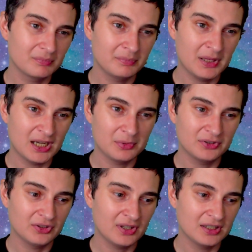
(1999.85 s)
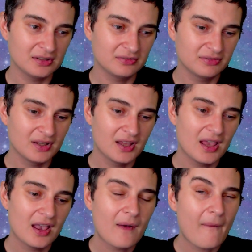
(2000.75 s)
being able to kind of
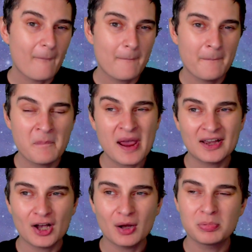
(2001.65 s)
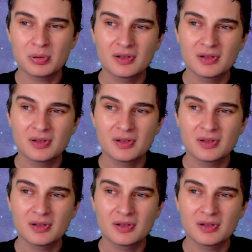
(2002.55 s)
pick up